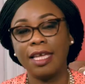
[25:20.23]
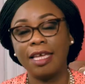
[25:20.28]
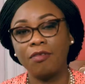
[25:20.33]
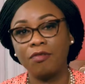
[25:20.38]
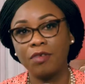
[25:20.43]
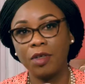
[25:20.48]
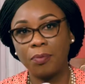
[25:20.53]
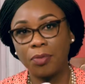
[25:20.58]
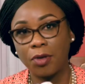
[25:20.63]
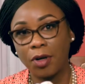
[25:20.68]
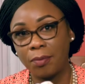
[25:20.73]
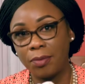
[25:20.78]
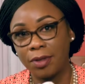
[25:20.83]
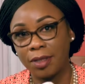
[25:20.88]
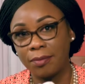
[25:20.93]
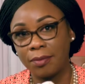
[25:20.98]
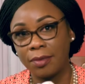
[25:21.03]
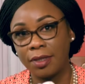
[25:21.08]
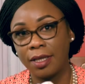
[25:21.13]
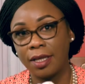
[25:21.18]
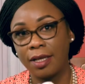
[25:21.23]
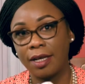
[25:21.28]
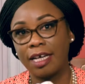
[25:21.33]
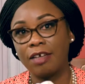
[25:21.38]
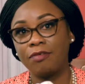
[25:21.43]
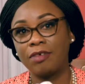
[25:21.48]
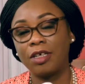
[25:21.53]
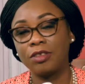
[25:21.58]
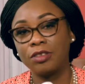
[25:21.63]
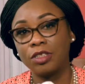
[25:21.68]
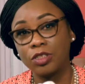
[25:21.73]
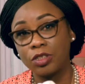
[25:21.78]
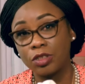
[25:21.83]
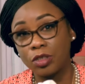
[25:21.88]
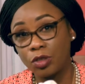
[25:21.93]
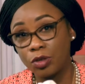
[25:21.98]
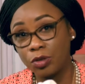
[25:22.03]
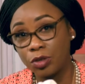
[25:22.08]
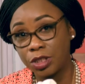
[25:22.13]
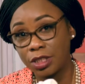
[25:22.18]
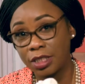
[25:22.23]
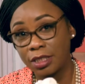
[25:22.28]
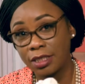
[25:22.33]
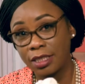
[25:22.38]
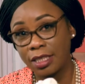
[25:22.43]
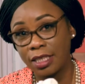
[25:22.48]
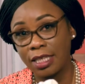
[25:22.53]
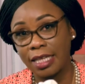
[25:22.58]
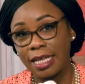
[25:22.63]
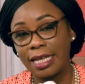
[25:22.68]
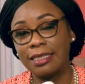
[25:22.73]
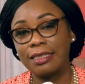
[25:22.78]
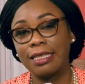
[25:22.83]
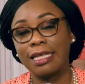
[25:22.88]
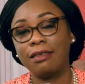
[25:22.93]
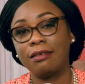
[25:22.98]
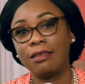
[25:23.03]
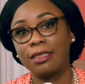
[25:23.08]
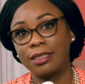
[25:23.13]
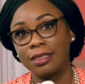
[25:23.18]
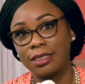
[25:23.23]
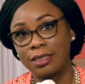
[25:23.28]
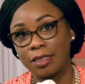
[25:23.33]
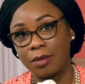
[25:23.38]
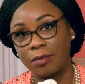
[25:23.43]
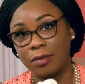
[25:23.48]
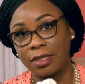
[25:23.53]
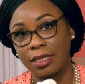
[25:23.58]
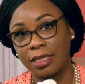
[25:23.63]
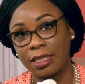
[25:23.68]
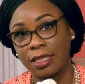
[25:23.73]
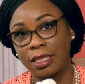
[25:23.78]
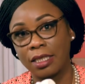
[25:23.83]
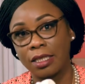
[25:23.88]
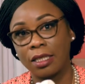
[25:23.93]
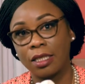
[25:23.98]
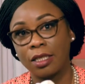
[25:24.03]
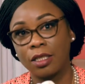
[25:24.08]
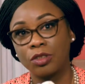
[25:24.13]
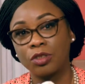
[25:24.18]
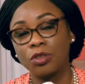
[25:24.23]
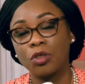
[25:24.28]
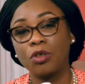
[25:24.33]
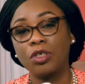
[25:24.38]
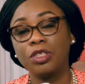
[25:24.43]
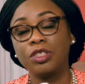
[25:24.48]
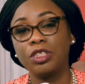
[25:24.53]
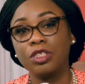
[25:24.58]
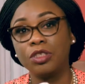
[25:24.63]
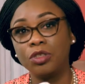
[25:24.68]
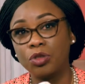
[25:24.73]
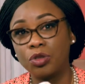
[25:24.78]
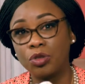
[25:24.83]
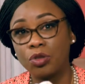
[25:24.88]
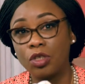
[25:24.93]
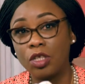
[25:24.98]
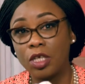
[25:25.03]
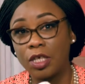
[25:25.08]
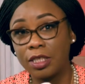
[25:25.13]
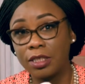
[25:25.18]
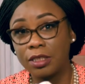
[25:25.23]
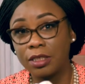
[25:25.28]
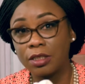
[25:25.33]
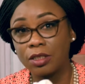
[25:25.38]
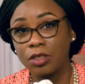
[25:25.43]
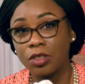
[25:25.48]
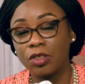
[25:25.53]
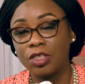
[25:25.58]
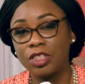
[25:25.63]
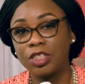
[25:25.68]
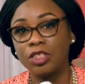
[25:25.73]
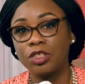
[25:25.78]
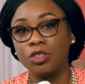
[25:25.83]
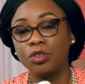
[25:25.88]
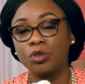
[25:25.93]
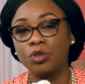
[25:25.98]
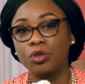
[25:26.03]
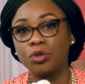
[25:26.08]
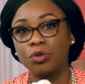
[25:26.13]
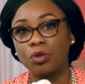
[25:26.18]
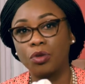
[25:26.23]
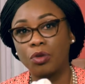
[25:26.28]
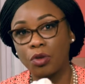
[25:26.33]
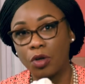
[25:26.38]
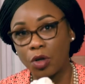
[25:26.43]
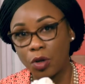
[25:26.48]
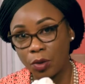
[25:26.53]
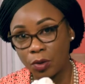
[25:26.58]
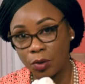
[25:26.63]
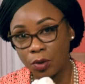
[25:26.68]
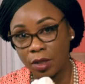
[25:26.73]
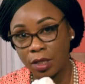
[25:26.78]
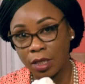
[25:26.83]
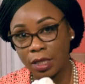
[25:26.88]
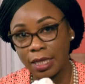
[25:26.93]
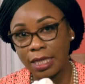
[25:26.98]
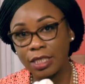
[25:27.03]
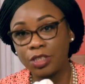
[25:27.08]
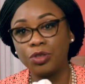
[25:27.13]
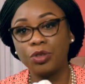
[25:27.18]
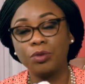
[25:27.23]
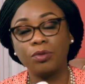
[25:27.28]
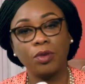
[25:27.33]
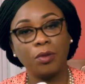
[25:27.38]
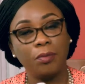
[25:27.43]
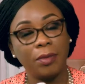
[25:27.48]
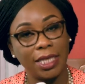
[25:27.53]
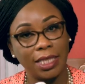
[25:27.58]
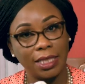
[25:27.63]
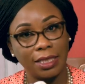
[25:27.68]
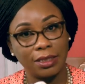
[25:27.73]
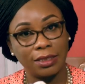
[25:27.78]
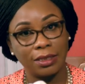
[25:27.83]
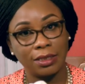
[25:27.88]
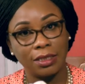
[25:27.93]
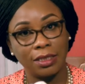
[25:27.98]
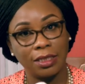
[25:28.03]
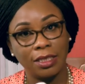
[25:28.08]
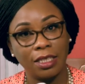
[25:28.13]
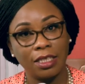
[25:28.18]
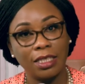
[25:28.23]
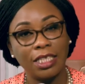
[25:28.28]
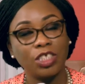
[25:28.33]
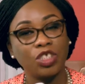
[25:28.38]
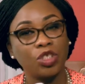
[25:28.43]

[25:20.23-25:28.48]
every problem, I found a solution and I learned something. So continue to learn, continue to grow, and you will make it. There's